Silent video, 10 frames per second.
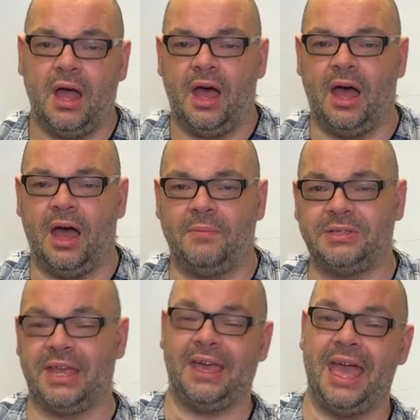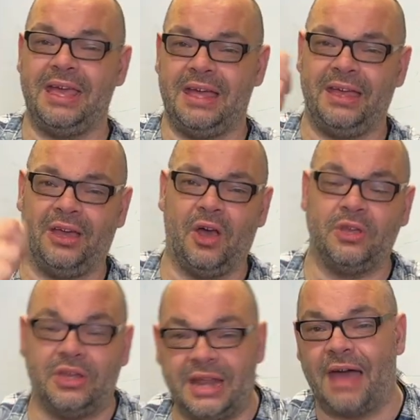um, saying, hey, hey, oh,
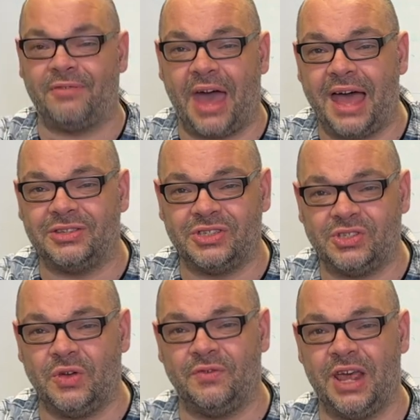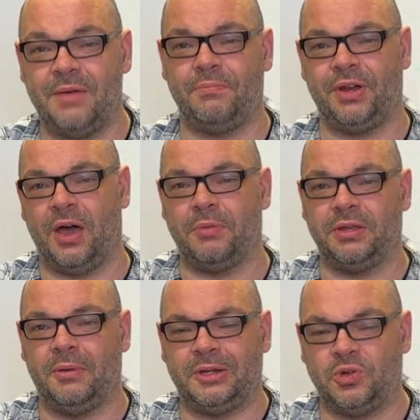you can have that as a souvenir and put it up on
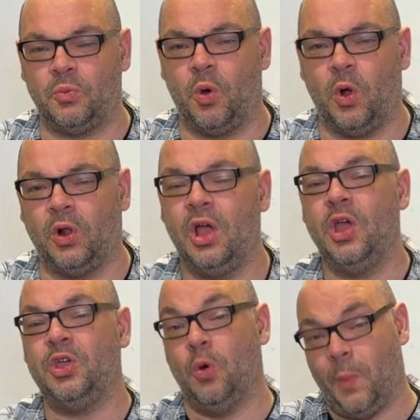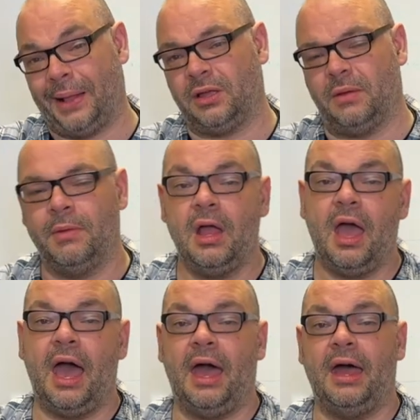your bedroom wall. You're welcome.
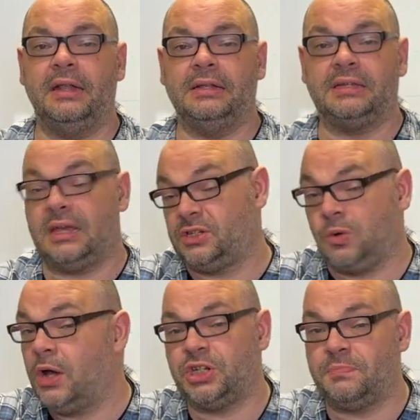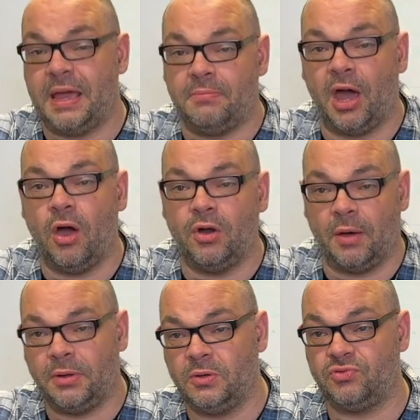And uh, so I just made my own
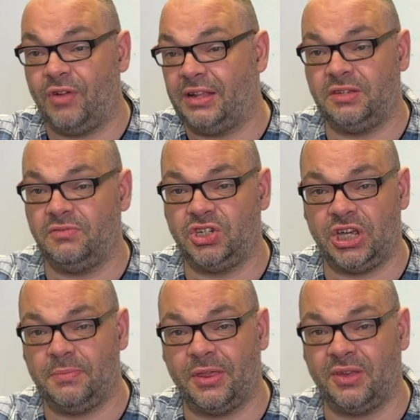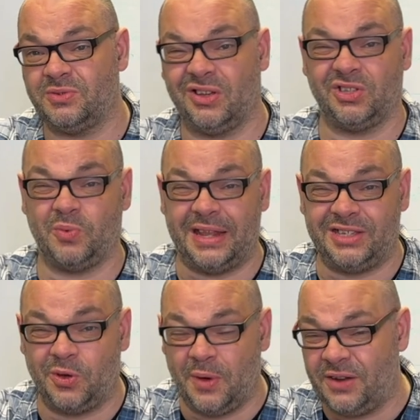up and it was relatively cheap. I think it was like
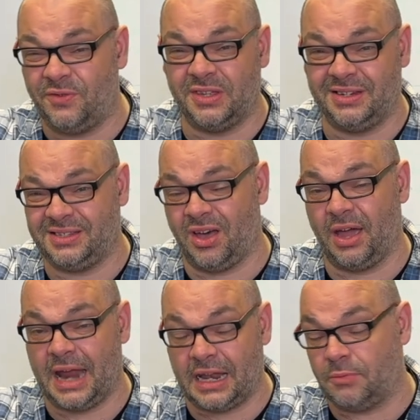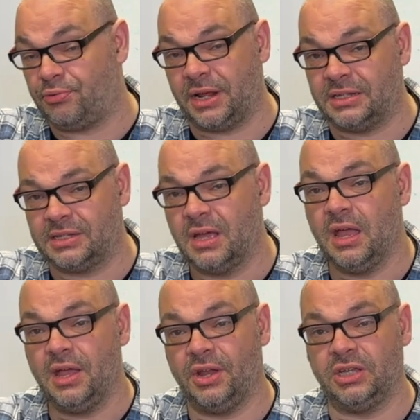20 quid for the design and the print.
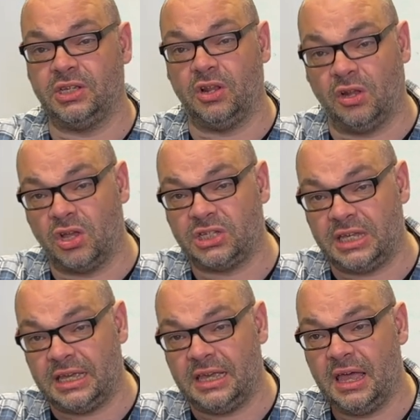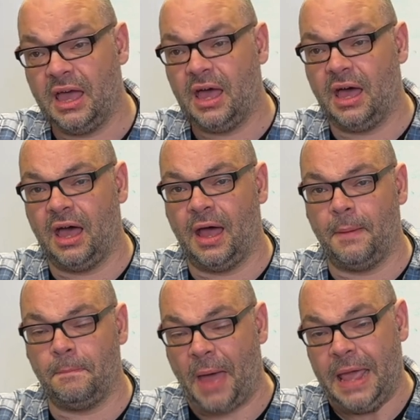Nice glossy
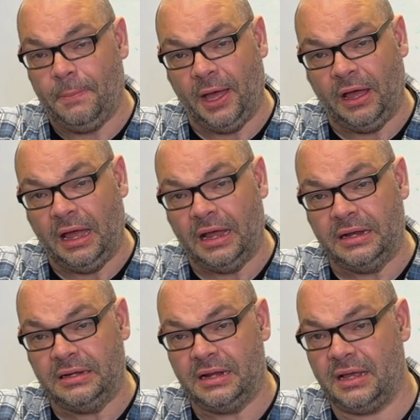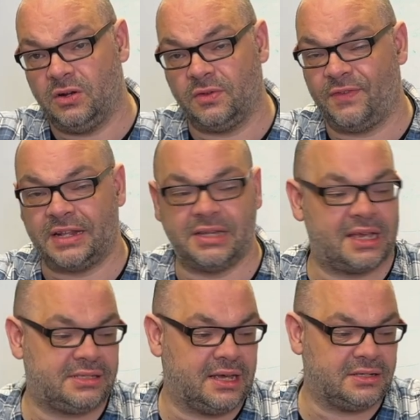um, paper and it looked
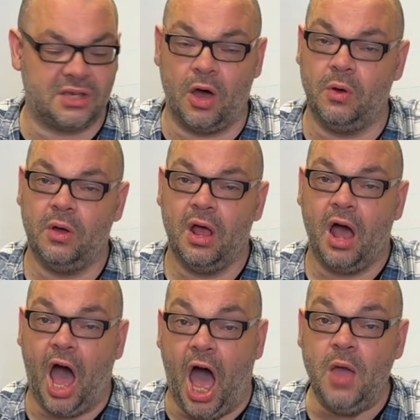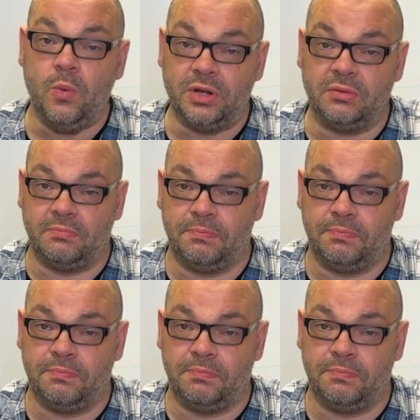fantastic. So I would